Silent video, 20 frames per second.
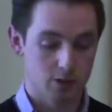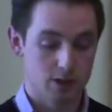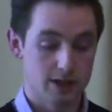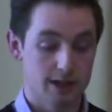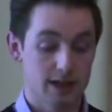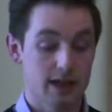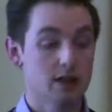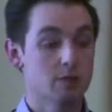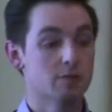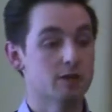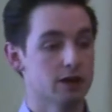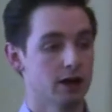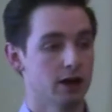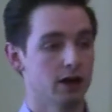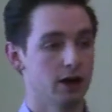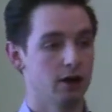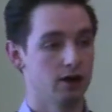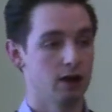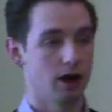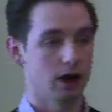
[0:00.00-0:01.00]
settlement
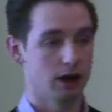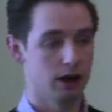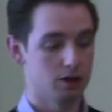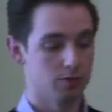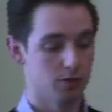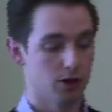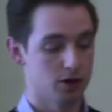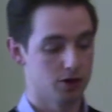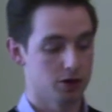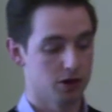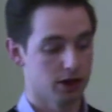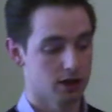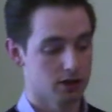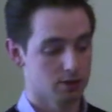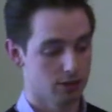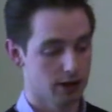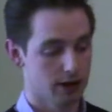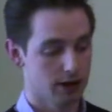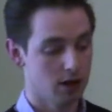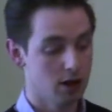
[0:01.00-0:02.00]
hierarchy emerging
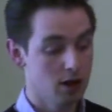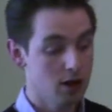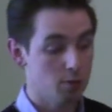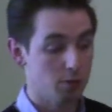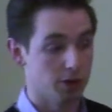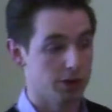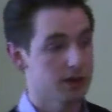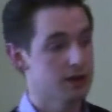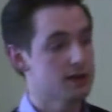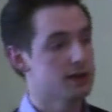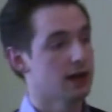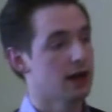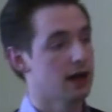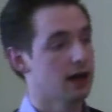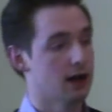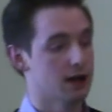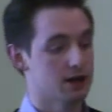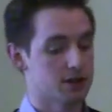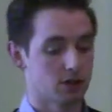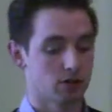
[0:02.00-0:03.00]
as well. But this
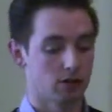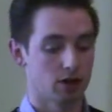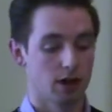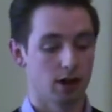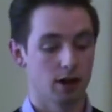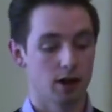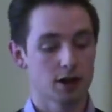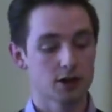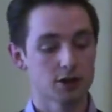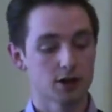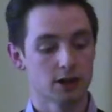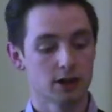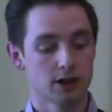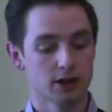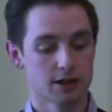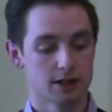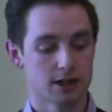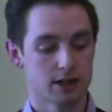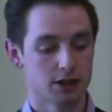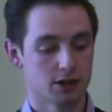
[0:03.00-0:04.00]
again has a chronological
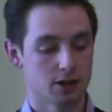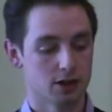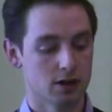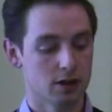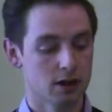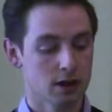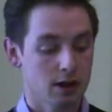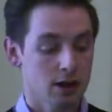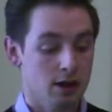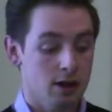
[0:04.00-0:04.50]
distinction.